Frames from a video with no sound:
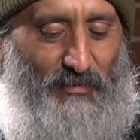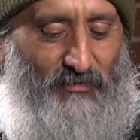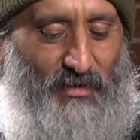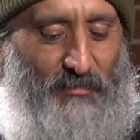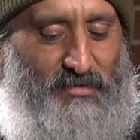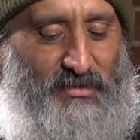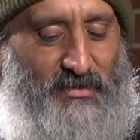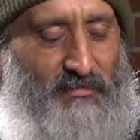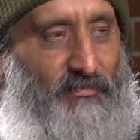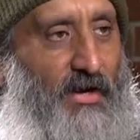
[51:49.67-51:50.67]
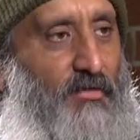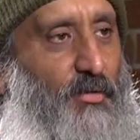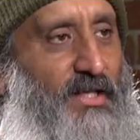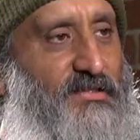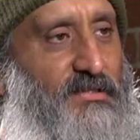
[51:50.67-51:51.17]
we've come to the final
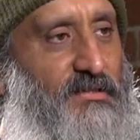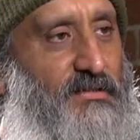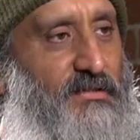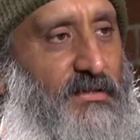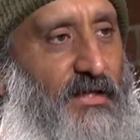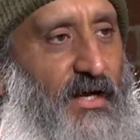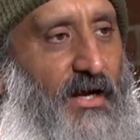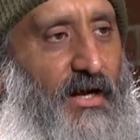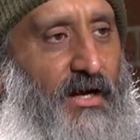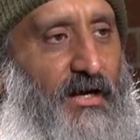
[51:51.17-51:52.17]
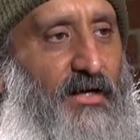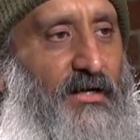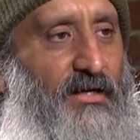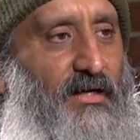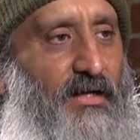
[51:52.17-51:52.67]
question.
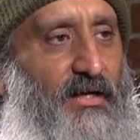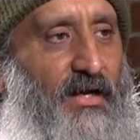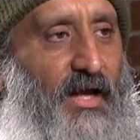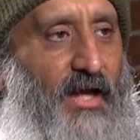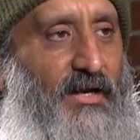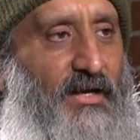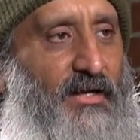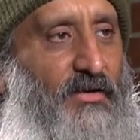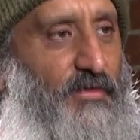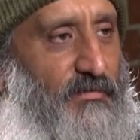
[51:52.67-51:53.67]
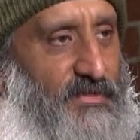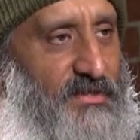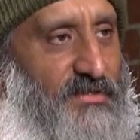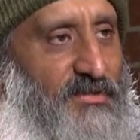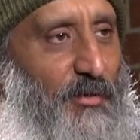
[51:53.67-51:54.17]
And I know you've
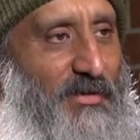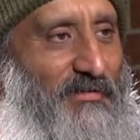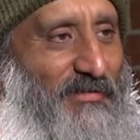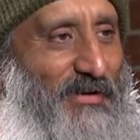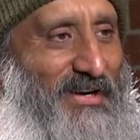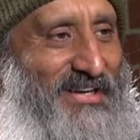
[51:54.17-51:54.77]
seen the show before.